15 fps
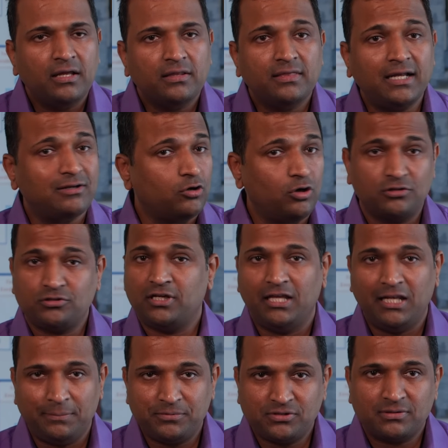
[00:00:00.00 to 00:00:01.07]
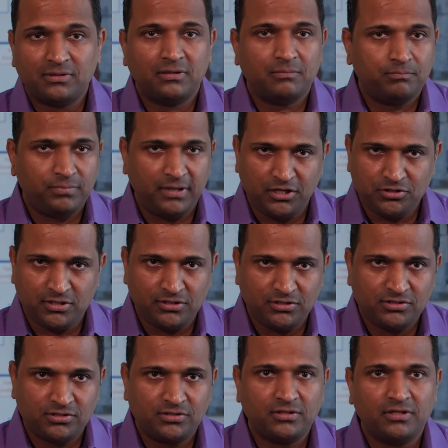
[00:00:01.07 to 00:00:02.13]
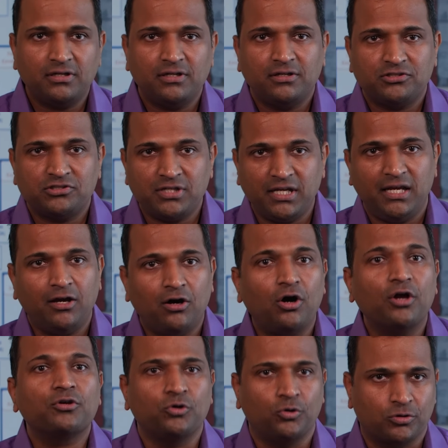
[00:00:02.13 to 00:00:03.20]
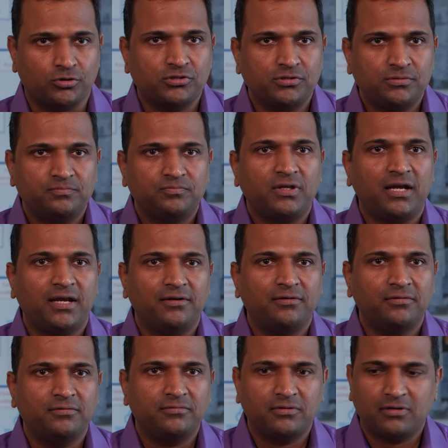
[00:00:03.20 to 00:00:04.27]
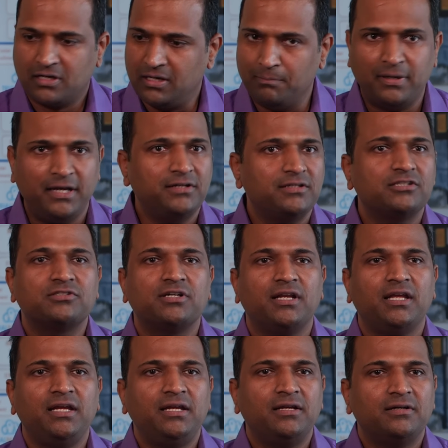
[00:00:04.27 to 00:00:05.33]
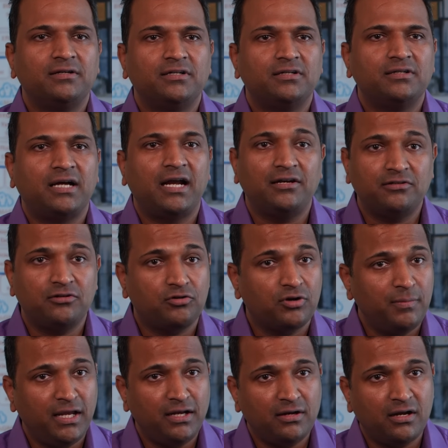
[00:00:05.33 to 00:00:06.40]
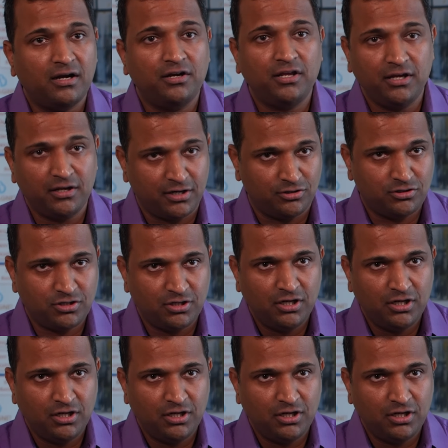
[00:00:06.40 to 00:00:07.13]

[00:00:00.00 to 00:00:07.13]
That also helps patients stay on course and complete the study and remain adherent